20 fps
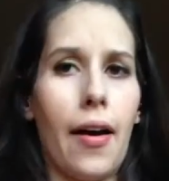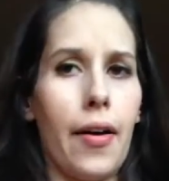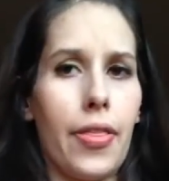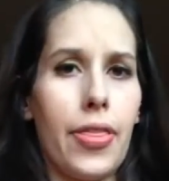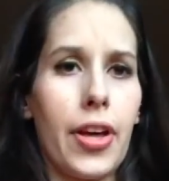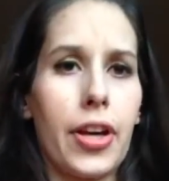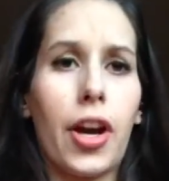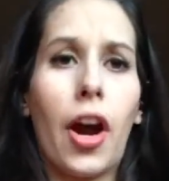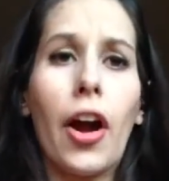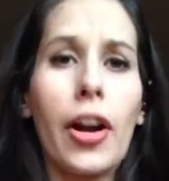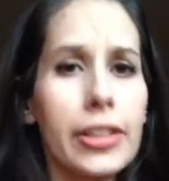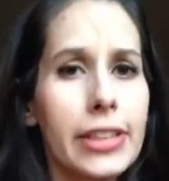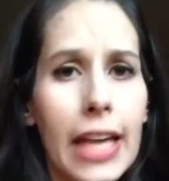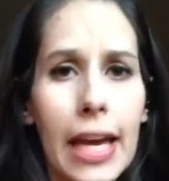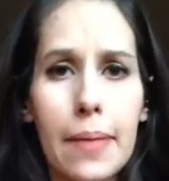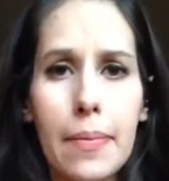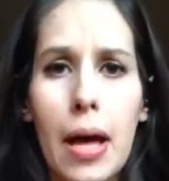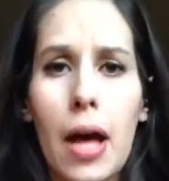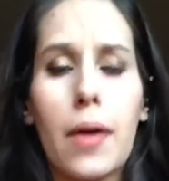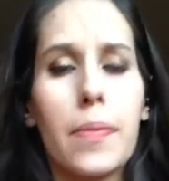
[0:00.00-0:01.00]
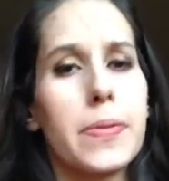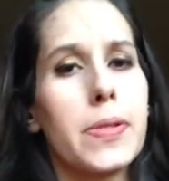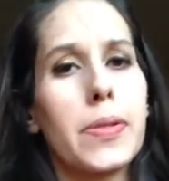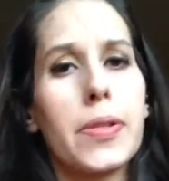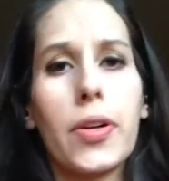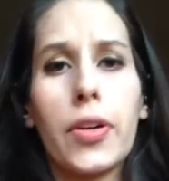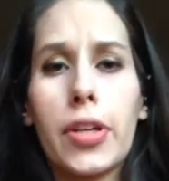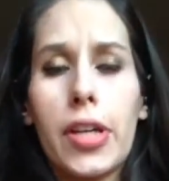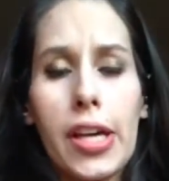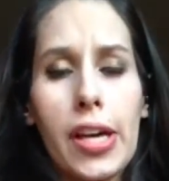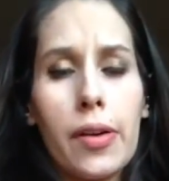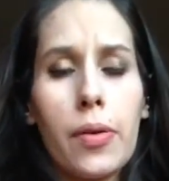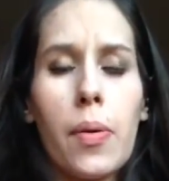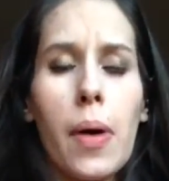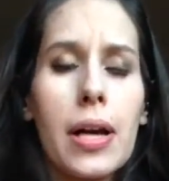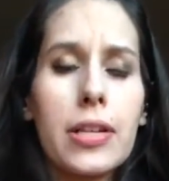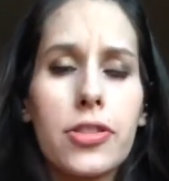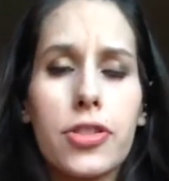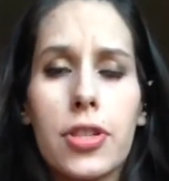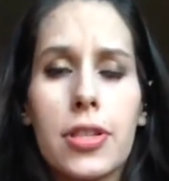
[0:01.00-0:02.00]
The card game helps get
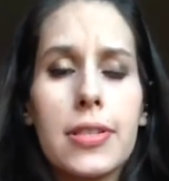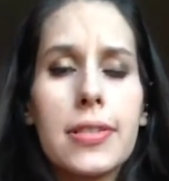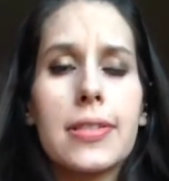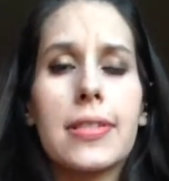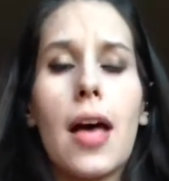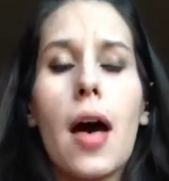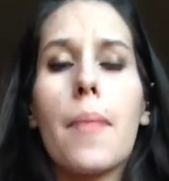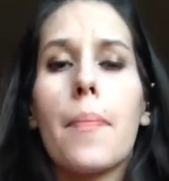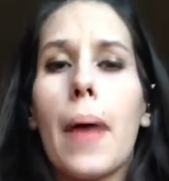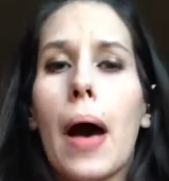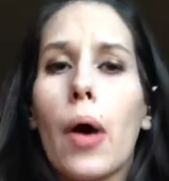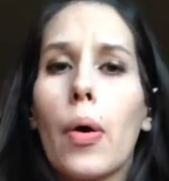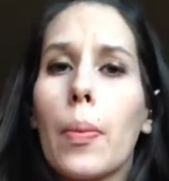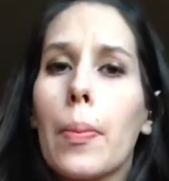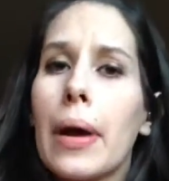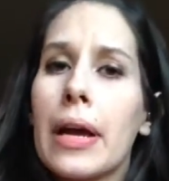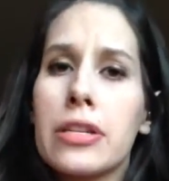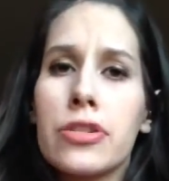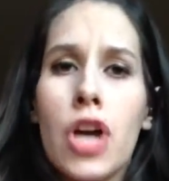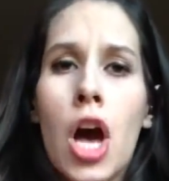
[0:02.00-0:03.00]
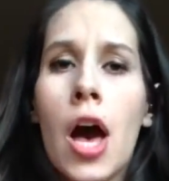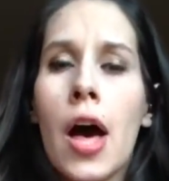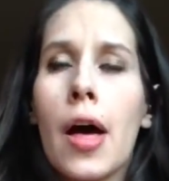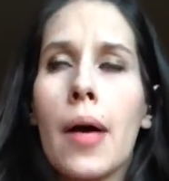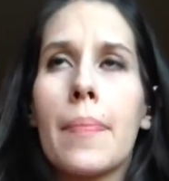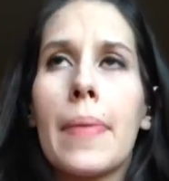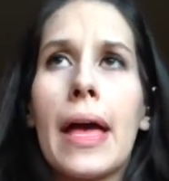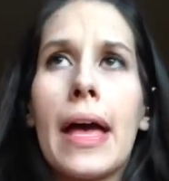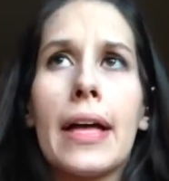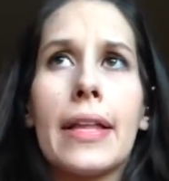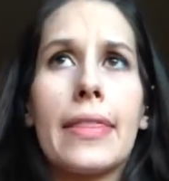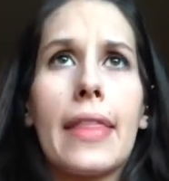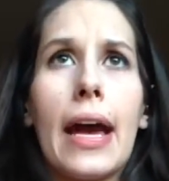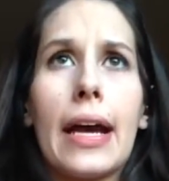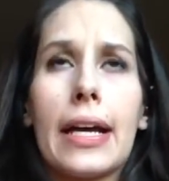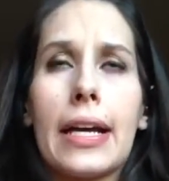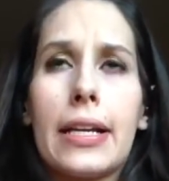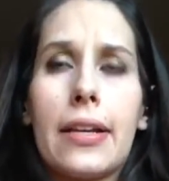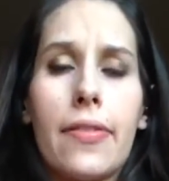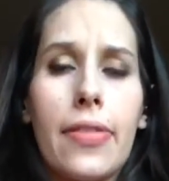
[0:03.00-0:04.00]
questions about my job and
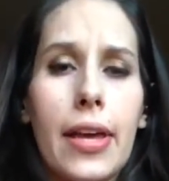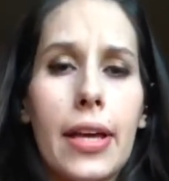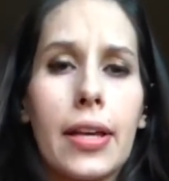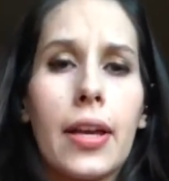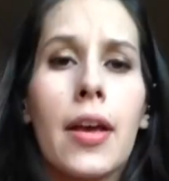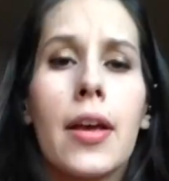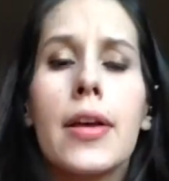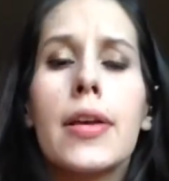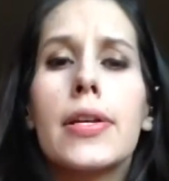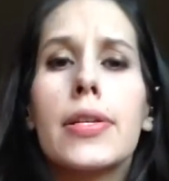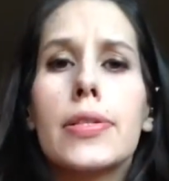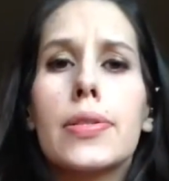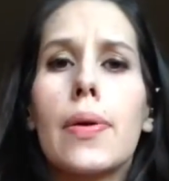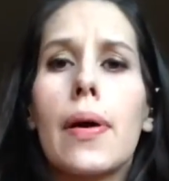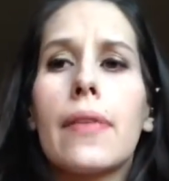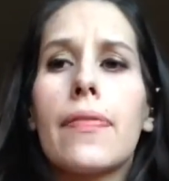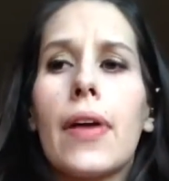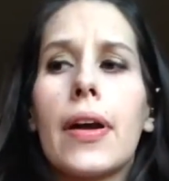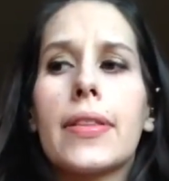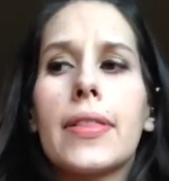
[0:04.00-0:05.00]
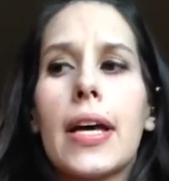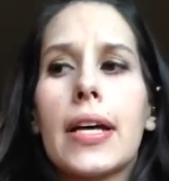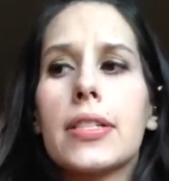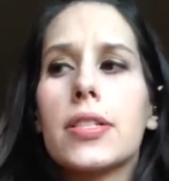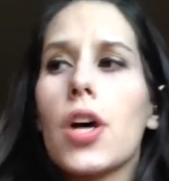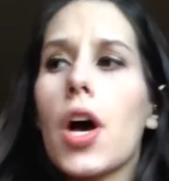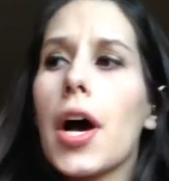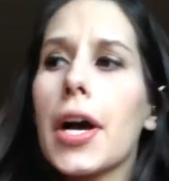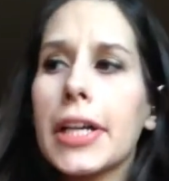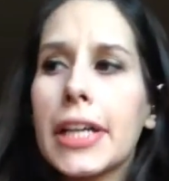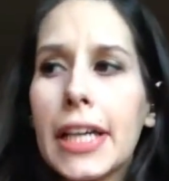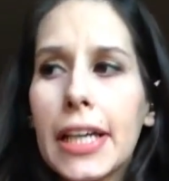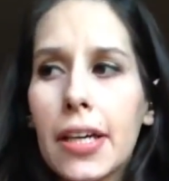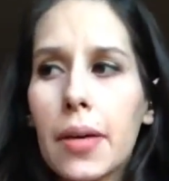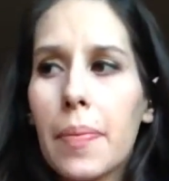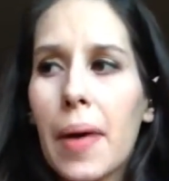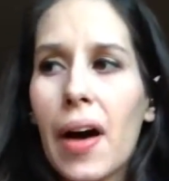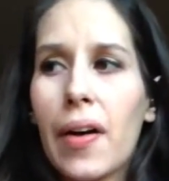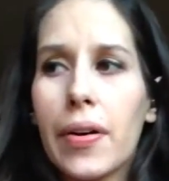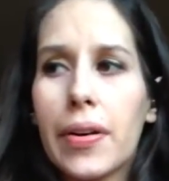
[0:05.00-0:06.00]
that kind of thing. So I find that talking
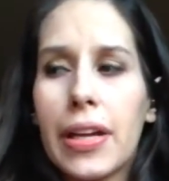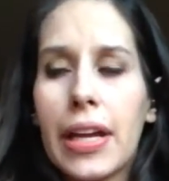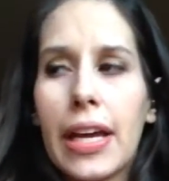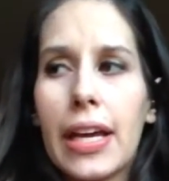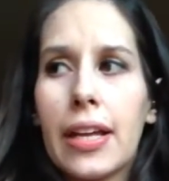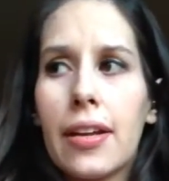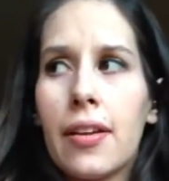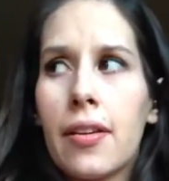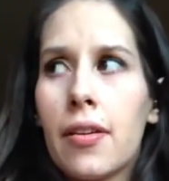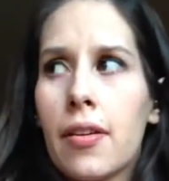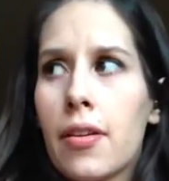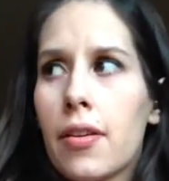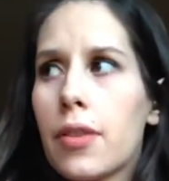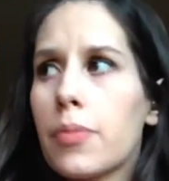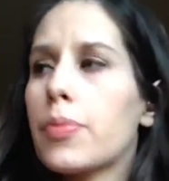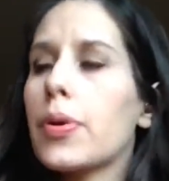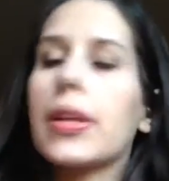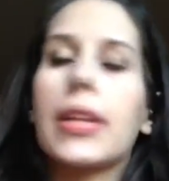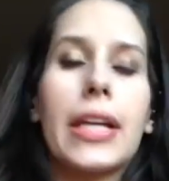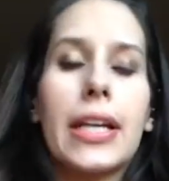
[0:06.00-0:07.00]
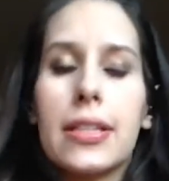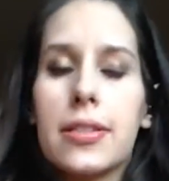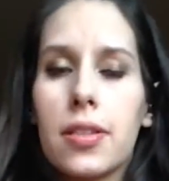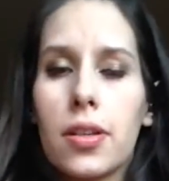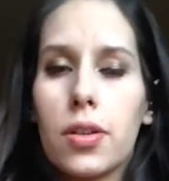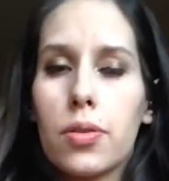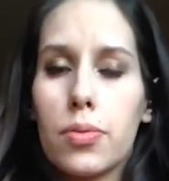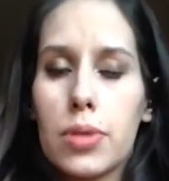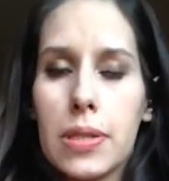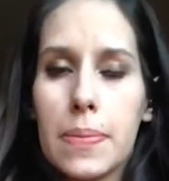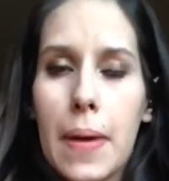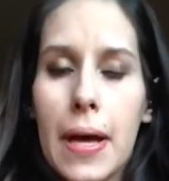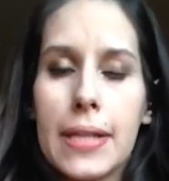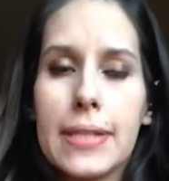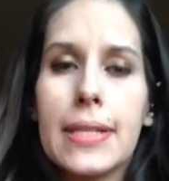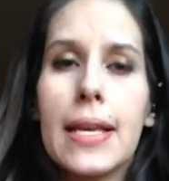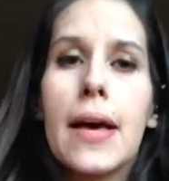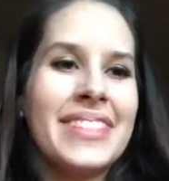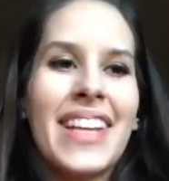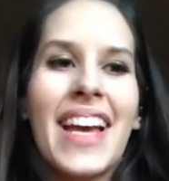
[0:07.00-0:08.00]
about it really gets a good response.